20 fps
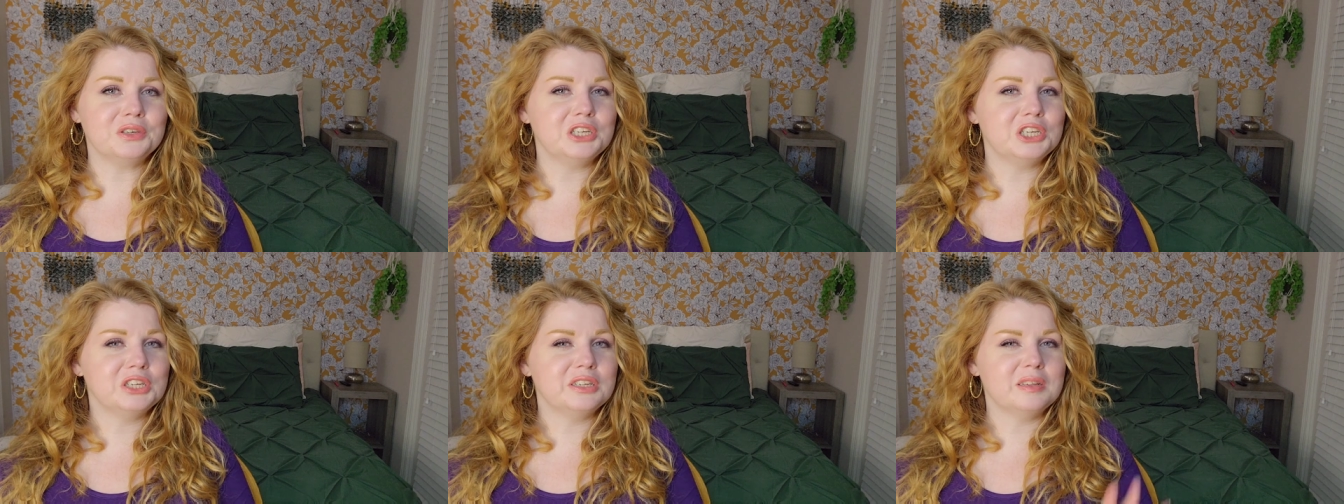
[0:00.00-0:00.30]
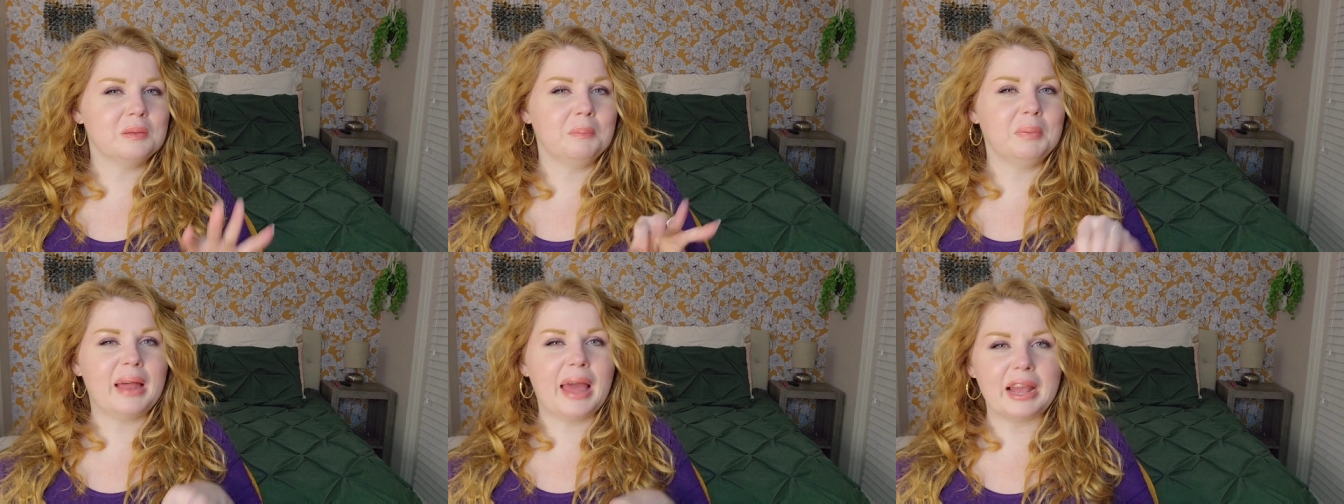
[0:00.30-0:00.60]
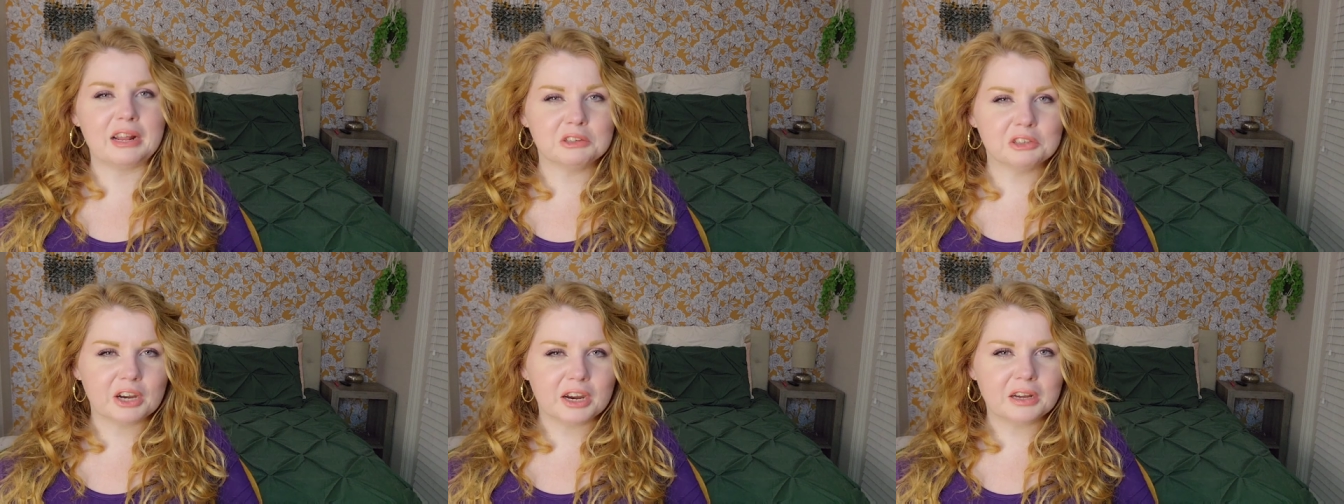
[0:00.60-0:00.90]
Get you some
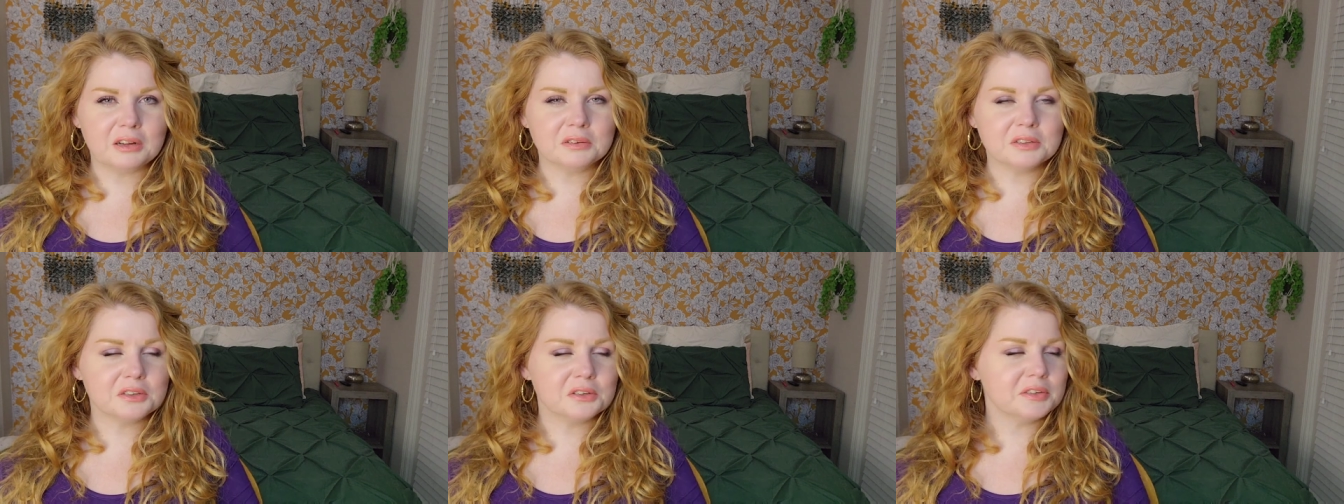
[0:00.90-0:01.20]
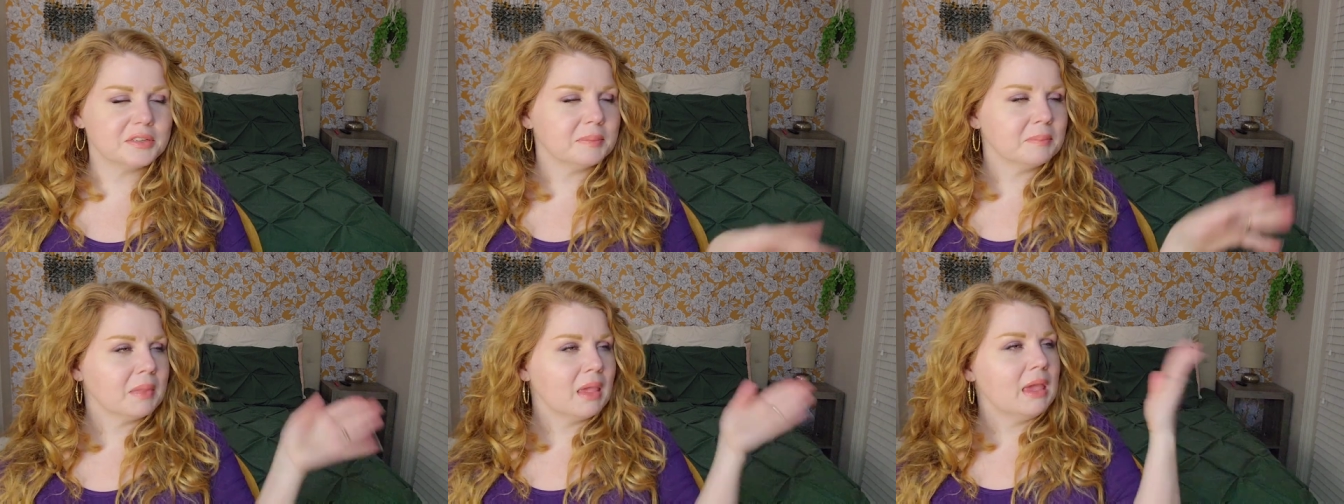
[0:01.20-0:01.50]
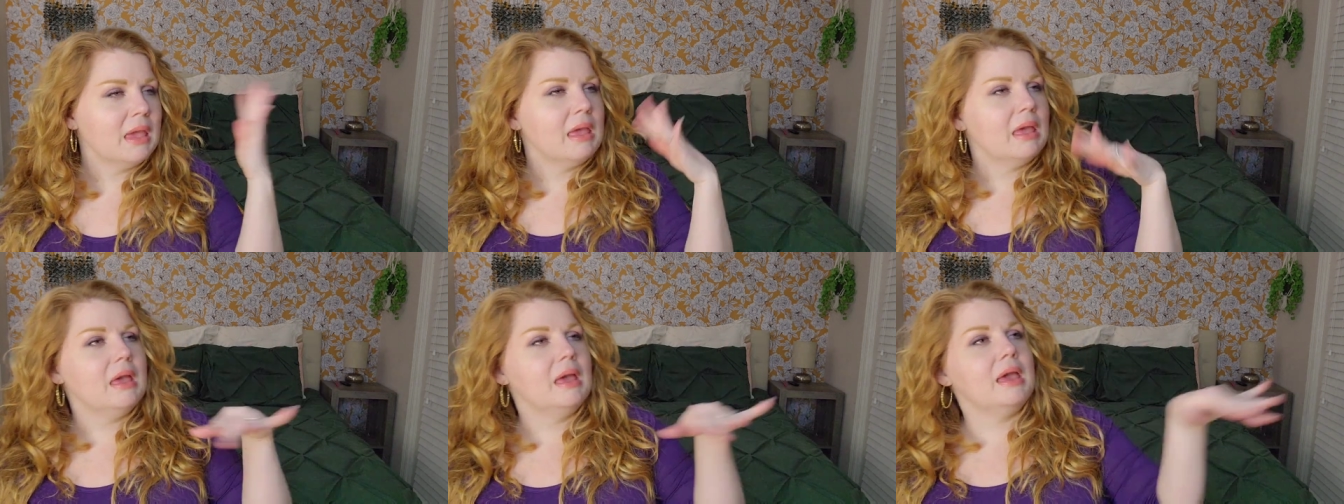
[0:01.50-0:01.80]
black trousers
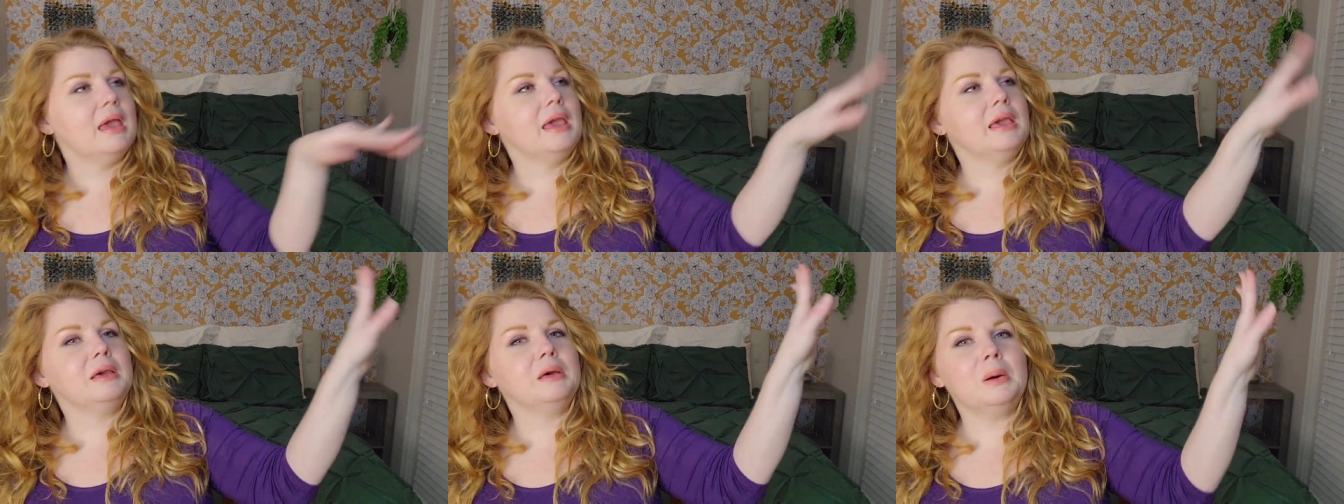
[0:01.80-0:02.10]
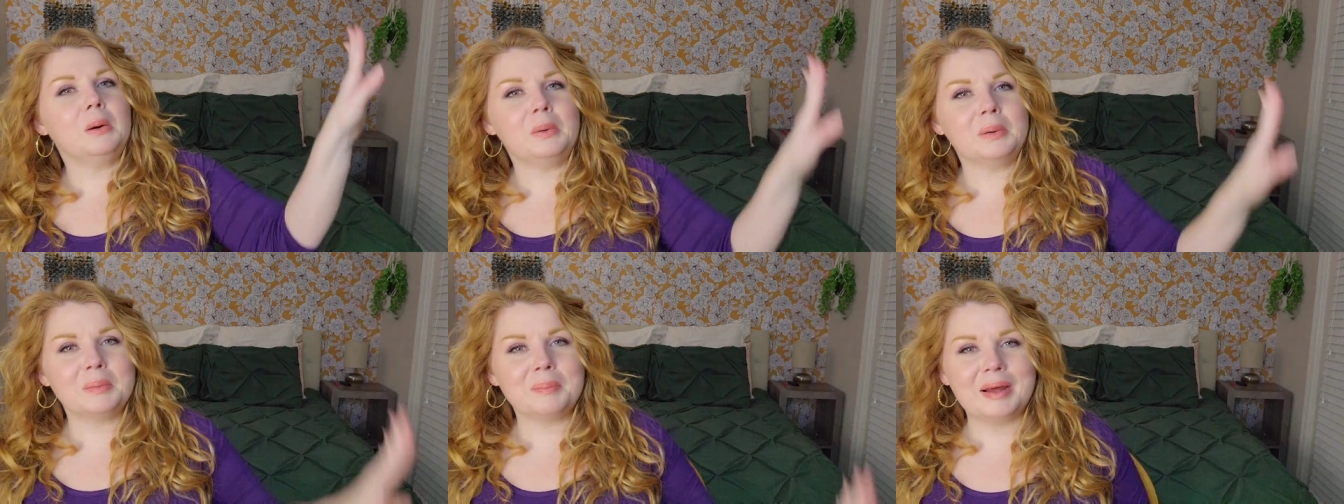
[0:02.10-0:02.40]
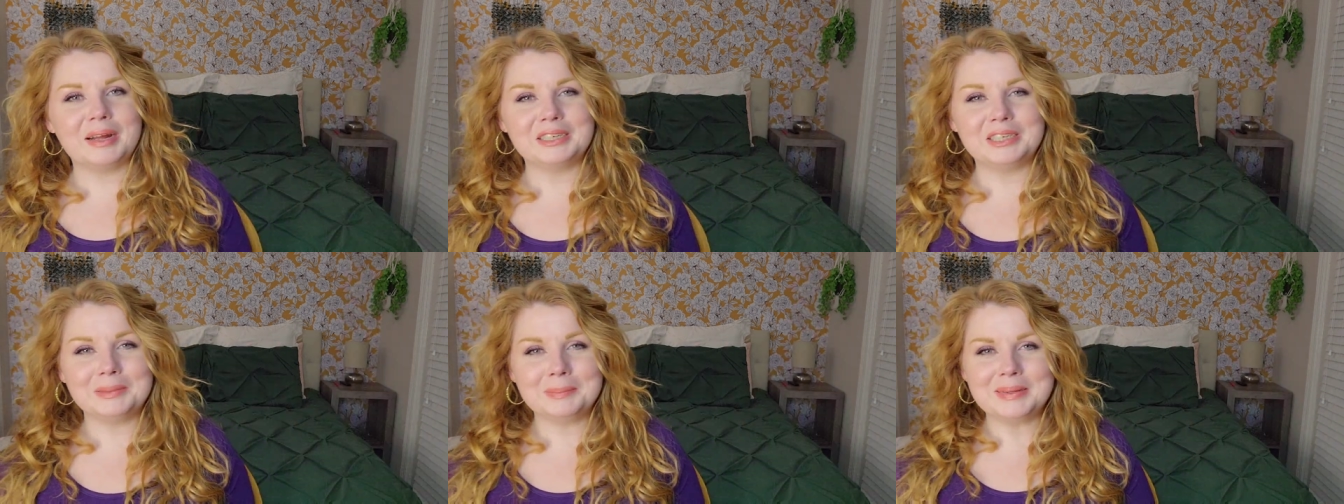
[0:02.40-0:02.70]
and go on
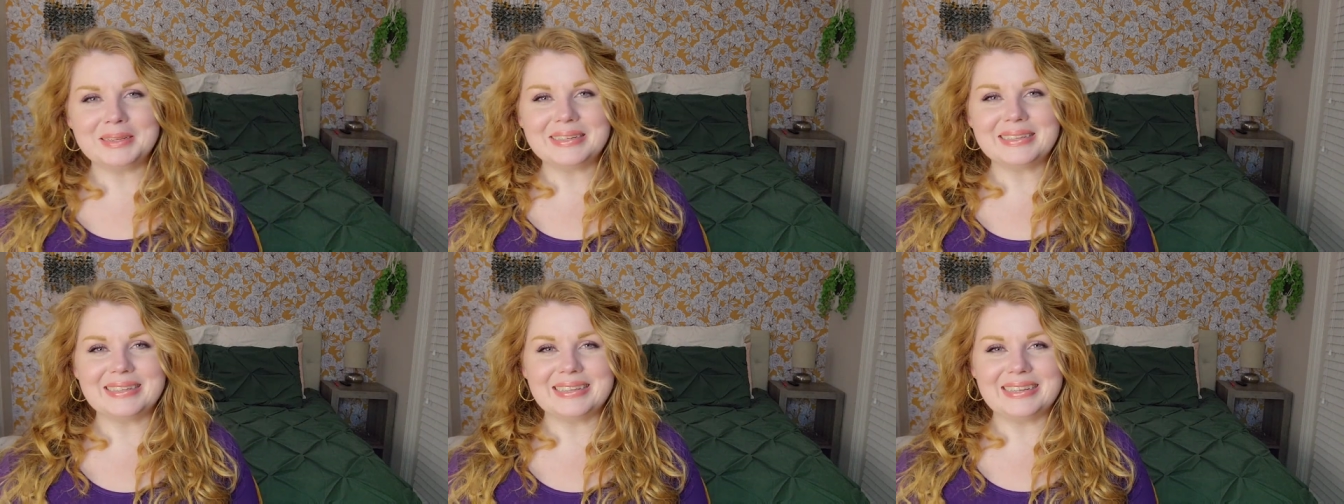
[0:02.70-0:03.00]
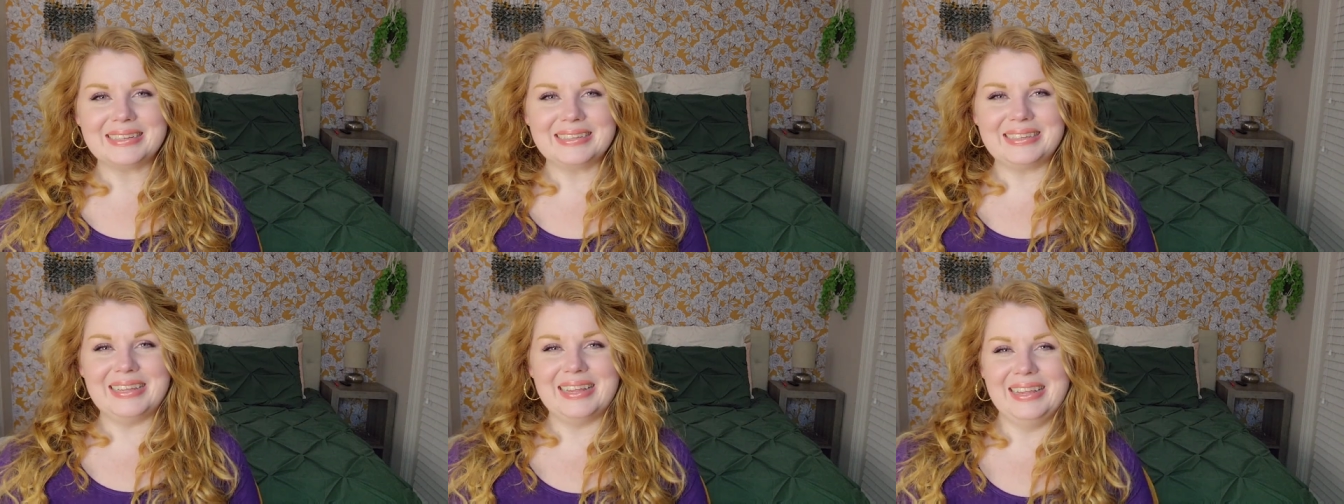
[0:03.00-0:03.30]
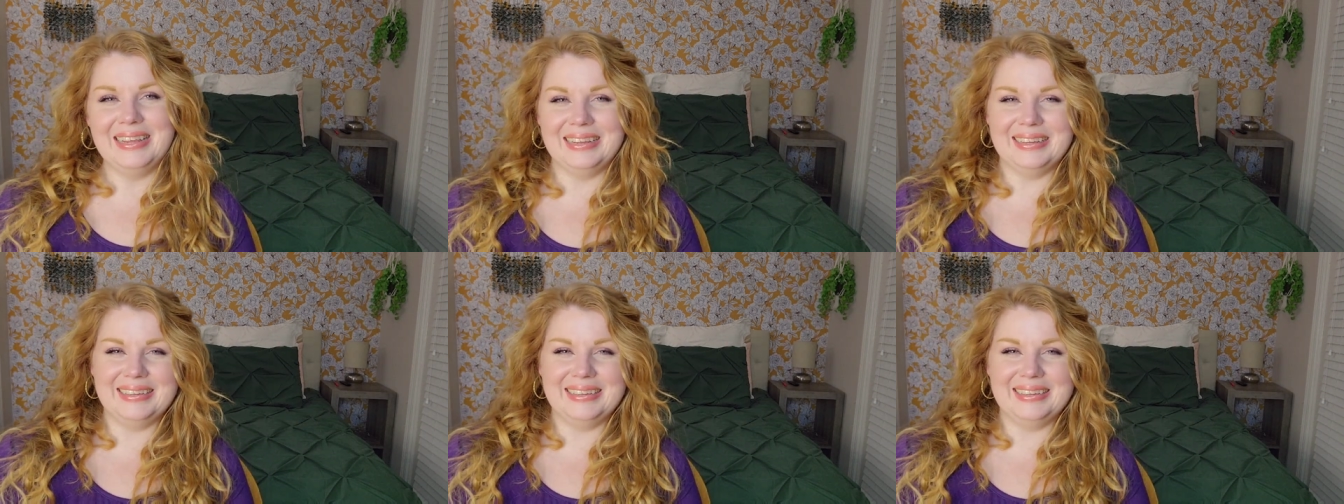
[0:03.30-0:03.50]
about your business.